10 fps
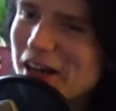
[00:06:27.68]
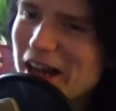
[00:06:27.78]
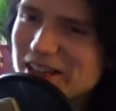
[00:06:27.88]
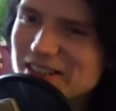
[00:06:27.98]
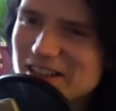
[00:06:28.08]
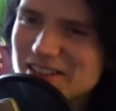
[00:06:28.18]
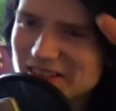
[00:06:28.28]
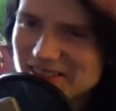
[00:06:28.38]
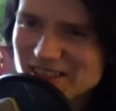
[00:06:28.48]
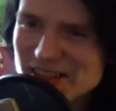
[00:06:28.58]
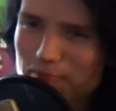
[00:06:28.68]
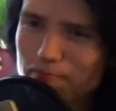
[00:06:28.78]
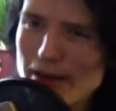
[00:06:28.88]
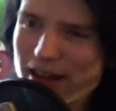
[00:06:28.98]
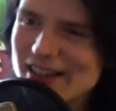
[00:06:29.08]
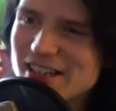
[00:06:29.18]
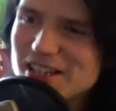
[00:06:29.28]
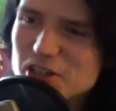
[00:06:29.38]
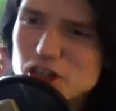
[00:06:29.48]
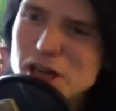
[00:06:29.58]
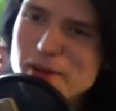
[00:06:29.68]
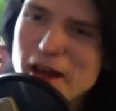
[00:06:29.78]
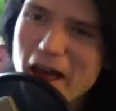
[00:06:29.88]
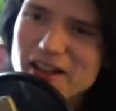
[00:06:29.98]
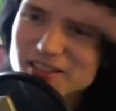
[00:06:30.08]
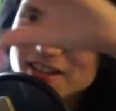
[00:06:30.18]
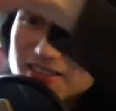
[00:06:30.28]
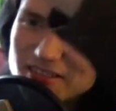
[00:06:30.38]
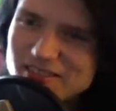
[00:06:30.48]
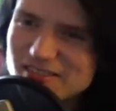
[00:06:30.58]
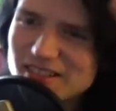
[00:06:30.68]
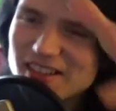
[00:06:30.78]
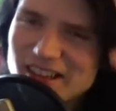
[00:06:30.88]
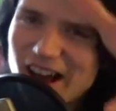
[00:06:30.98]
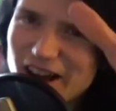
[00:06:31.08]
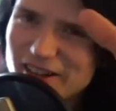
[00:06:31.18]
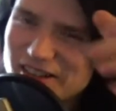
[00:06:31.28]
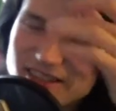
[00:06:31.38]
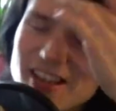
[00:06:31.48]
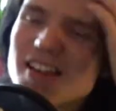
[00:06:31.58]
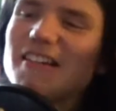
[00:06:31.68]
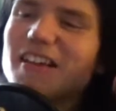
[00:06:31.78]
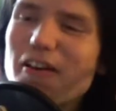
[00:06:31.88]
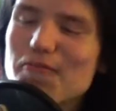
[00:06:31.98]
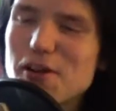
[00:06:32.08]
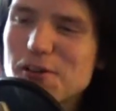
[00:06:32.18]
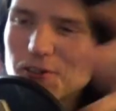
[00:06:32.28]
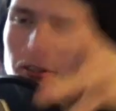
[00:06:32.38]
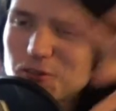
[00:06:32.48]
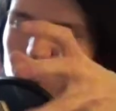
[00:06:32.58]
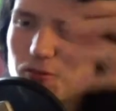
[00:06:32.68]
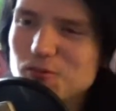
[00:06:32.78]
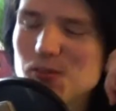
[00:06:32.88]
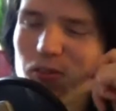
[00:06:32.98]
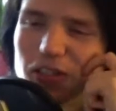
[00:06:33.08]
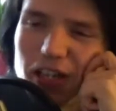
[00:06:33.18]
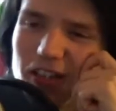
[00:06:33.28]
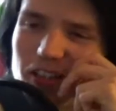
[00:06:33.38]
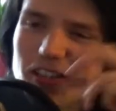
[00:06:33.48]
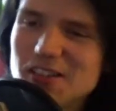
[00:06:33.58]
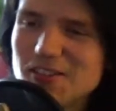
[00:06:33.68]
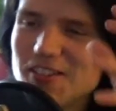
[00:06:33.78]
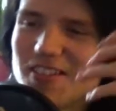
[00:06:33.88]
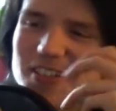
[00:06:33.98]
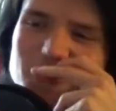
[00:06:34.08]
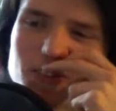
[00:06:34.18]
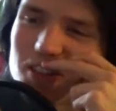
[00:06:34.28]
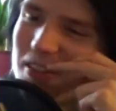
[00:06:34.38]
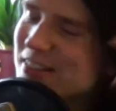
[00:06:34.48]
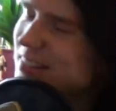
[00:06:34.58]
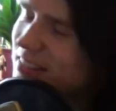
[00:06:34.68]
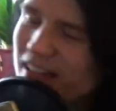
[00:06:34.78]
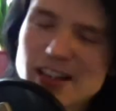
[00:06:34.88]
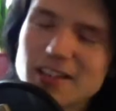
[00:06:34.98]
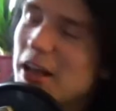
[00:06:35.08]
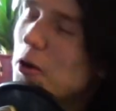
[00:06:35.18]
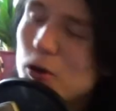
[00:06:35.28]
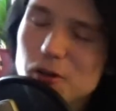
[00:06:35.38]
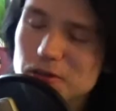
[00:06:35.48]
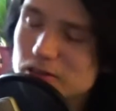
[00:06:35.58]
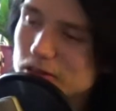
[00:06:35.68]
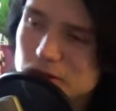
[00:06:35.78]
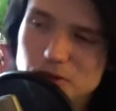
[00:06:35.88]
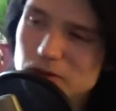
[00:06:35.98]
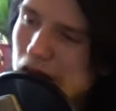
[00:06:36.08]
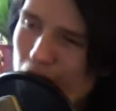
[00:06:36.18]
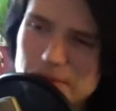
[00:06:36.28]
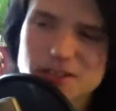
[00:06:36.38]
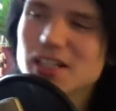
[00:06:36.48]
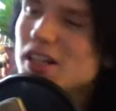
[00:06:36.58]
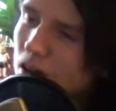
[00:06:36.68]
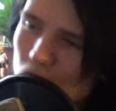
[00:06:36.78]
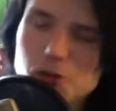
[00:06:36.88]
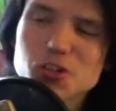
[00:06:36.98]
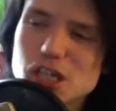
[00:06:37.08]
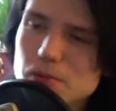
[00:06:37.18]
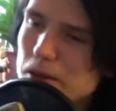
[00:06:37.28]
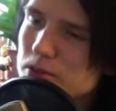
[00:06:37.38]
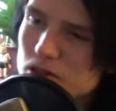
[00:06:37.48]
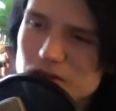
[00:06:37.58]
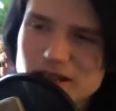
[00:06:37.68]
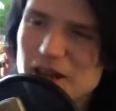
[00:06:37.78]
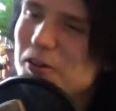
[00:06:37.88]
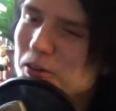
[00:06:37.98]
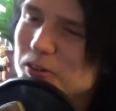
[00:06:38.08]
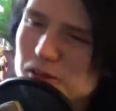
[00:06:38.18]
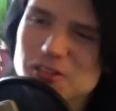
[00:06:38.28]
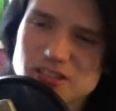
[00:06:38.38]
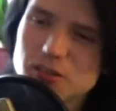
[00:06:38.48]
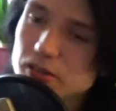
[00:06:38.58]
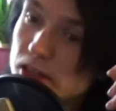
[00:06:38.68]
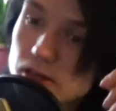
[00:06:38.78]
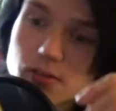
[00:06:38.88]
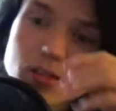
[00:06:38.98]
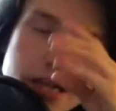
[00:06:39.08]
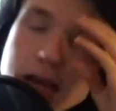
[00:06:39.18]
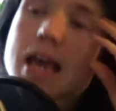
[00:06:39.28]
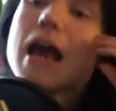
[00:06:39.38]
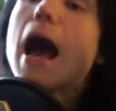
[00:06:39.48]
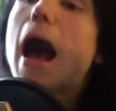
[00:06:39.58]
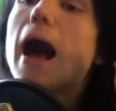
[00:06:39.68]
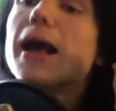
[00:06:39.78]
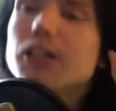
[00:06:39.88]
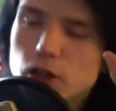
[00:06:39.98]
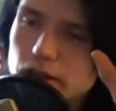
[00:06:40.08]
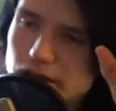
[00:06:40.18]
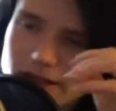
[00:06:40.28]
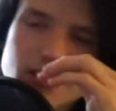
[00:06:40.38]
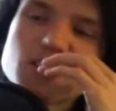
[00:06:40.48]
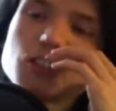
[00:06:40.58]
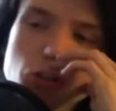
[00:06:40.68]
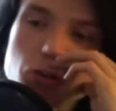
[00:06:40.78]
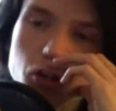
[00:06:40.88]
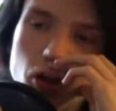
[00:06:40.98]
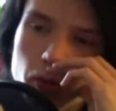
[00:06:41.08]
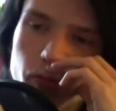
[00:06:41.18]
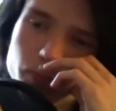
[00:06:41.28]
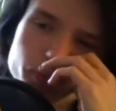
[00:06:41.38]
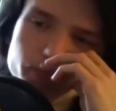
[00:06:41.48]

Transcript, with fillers: I like is that this big chibi has and the car that they have managed to do it. And this is it. They all look so cute. I must say, all chibi episodes, they all look so cute. I couldn't. It's so adorable.